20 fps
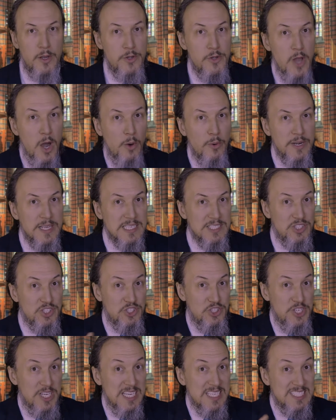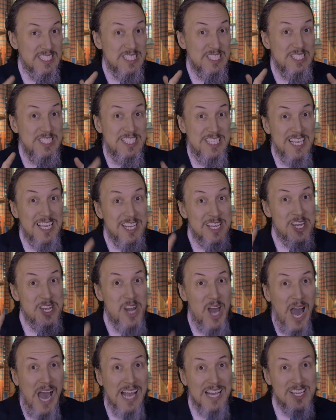Notice Jesus did
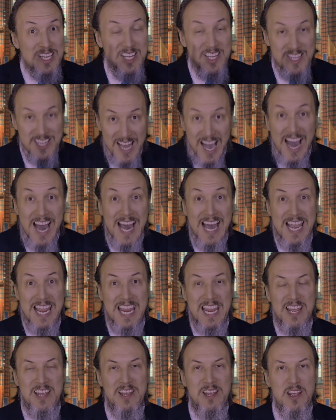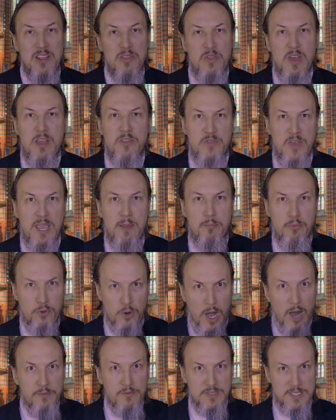not deny that they
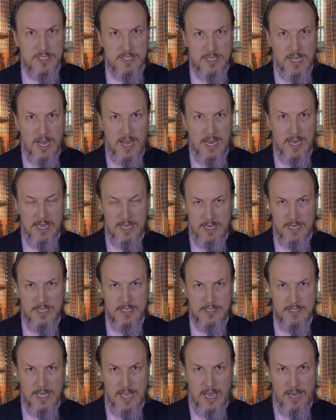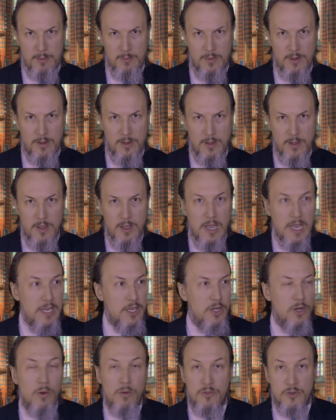prophesy in his name. And
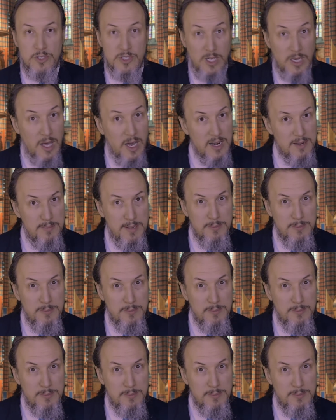you know, there's a lot of